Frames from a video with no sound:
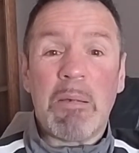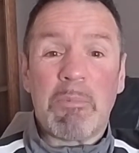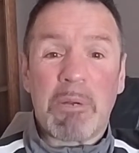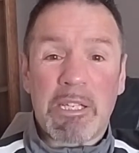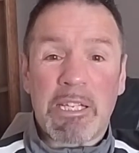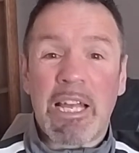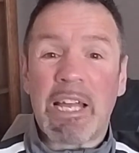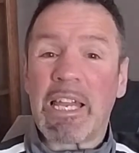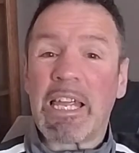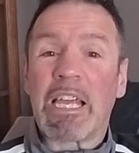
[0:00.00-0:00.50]

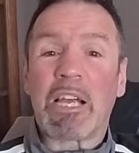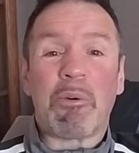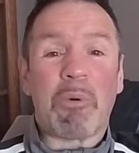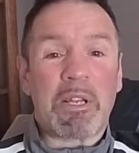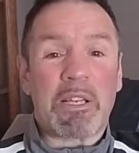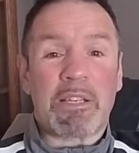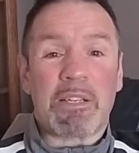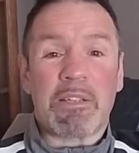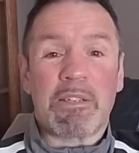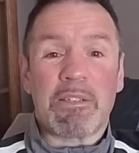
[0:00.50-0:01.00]
but then he
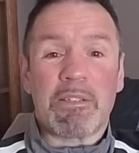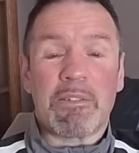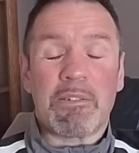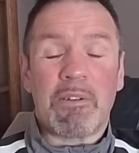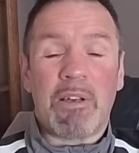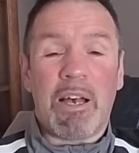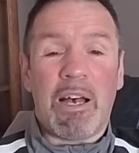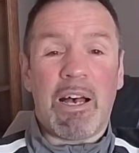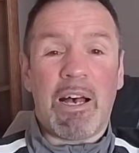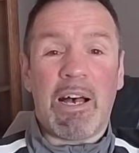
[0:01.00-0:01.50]
quit.
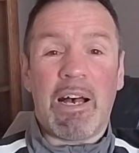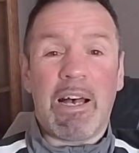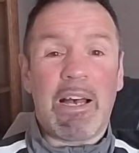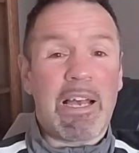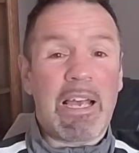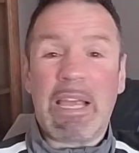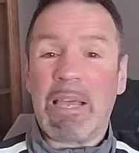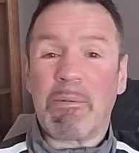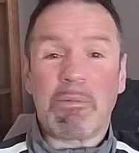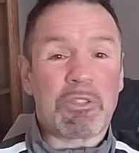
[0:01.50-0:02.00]

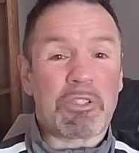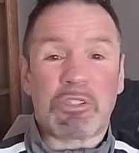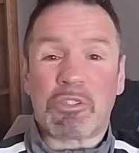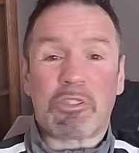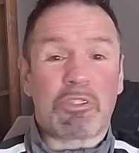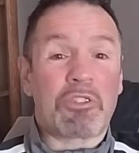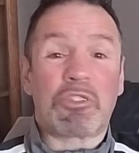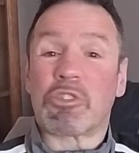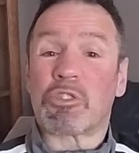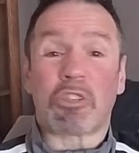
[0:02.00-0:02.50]
He
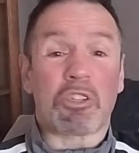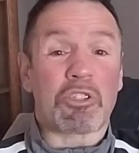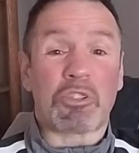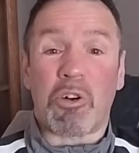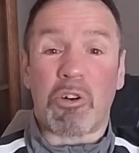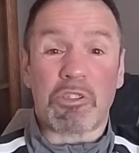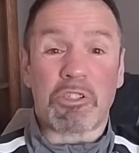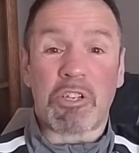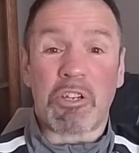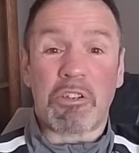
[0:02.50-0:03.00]
was just
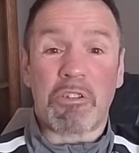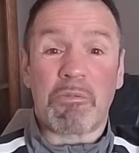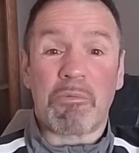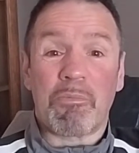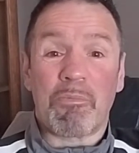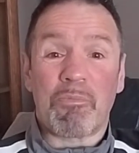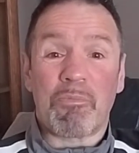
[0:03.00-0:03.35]
exhausted.